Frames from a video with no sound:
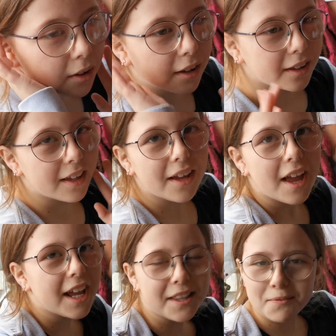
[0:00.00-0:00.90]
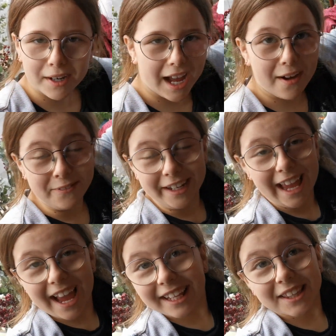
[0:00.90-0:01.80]

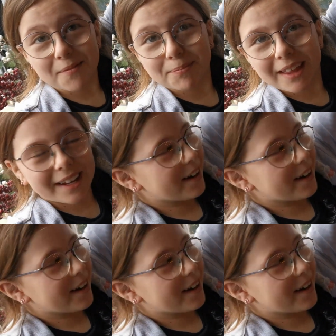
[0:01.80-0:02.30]
It's coming, it's